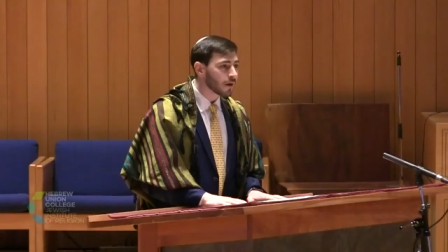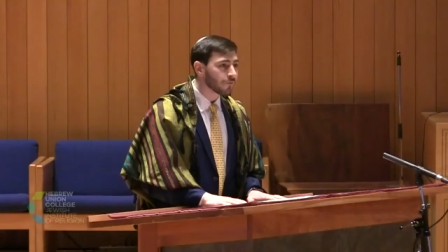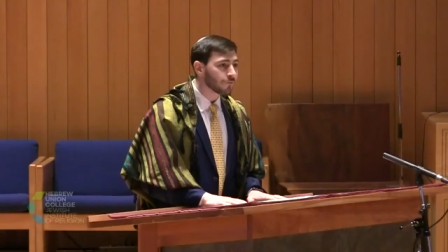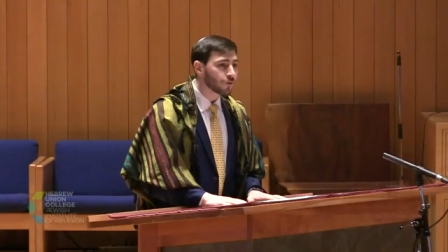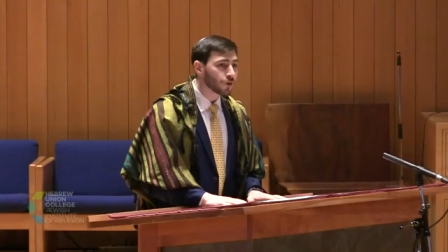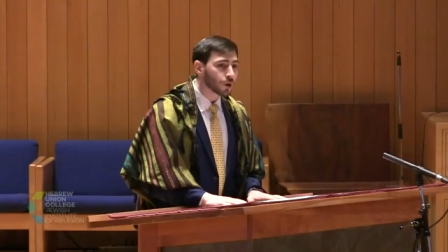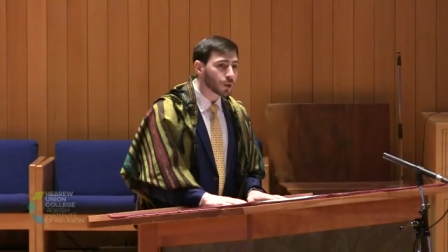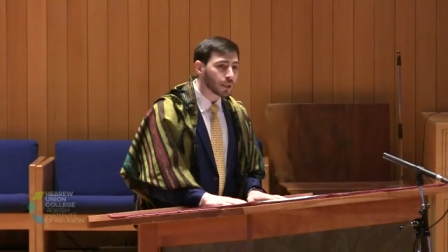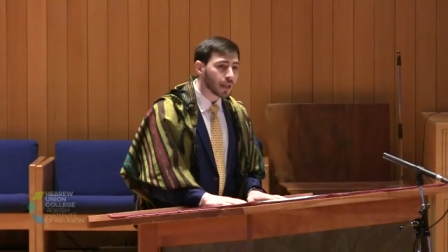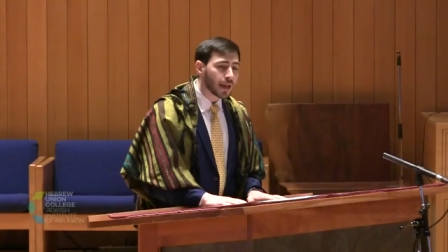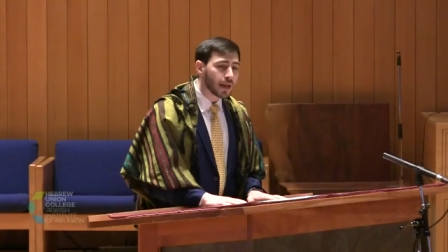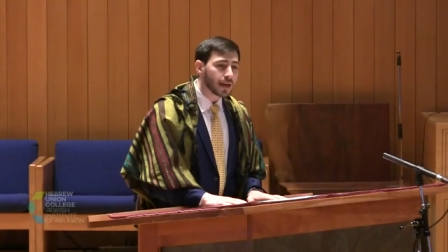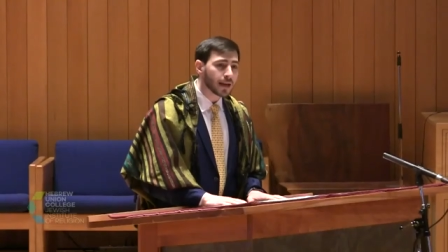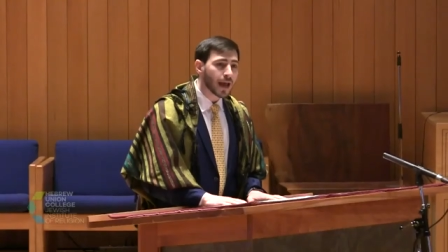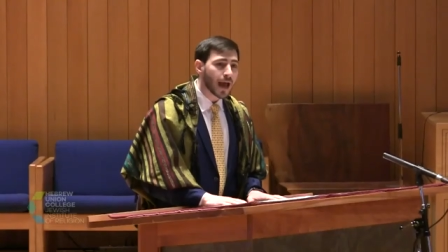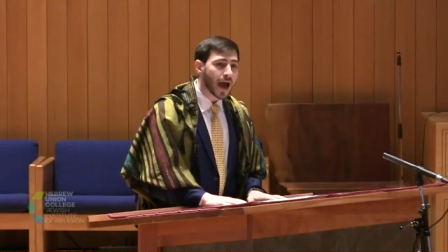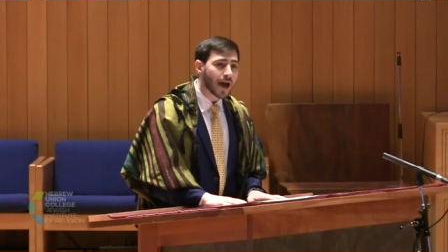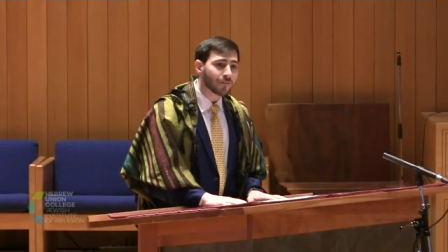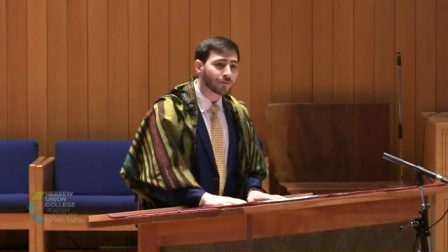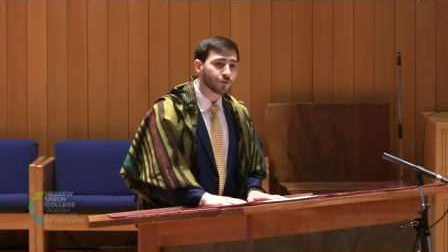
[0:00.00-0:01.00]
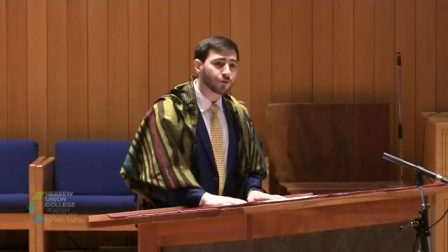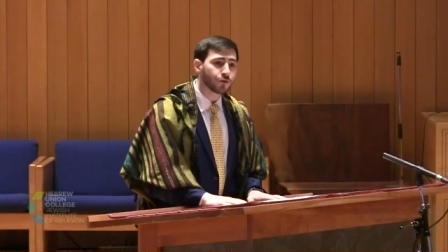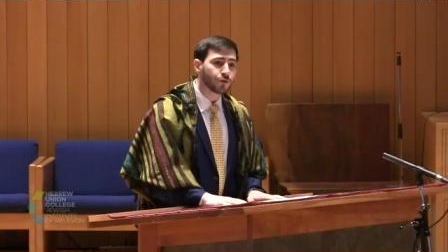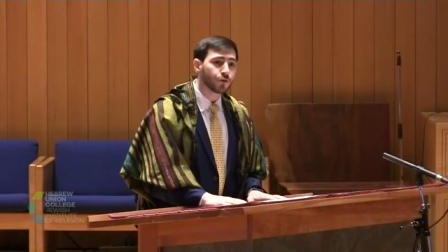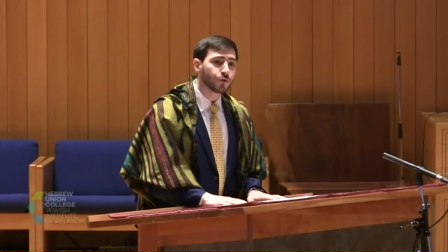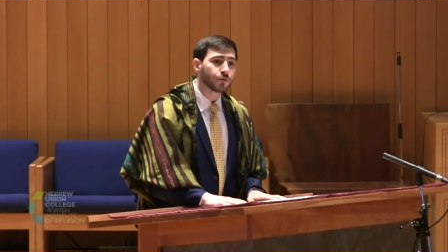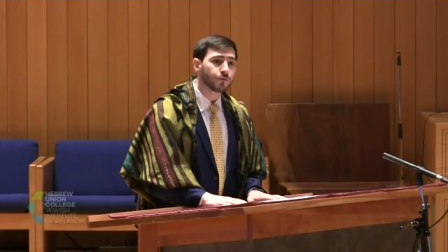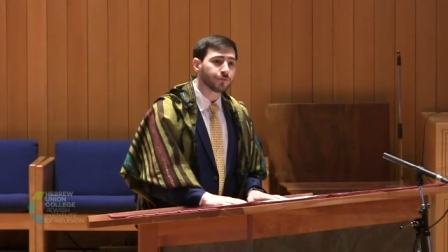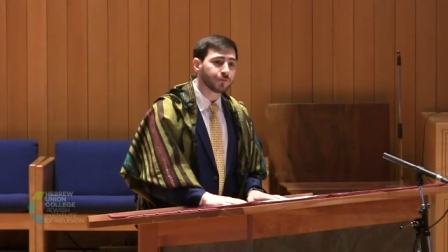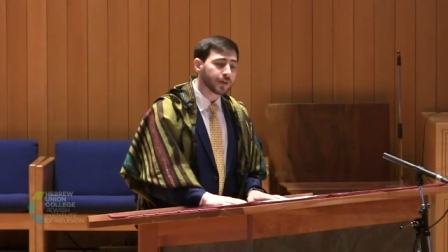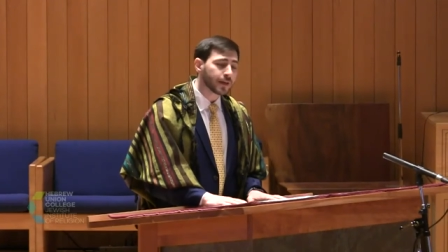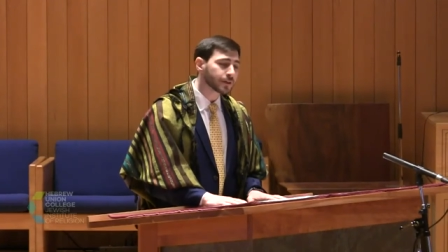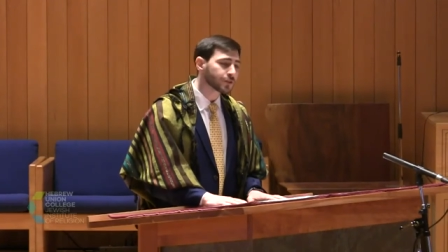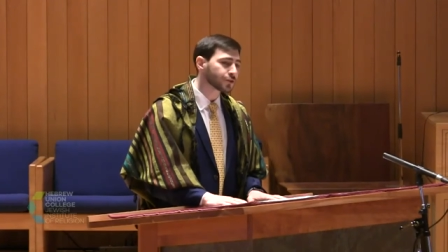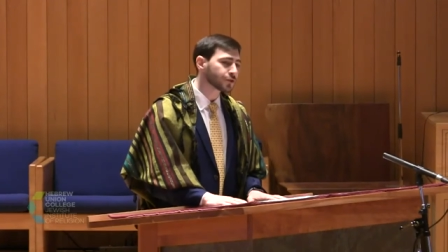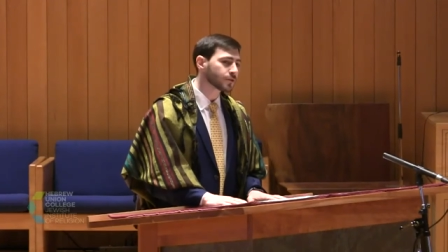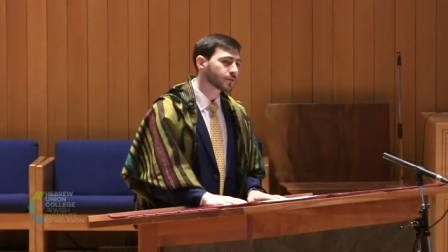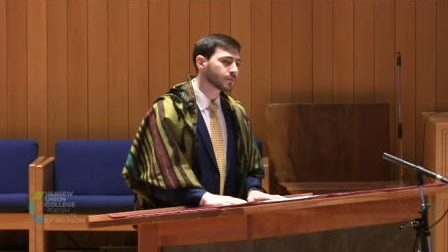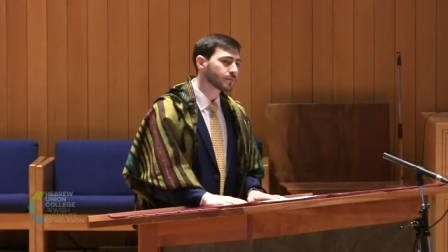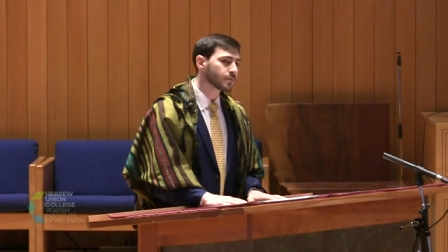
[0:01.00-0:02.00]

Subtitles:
for a late afternoon fish,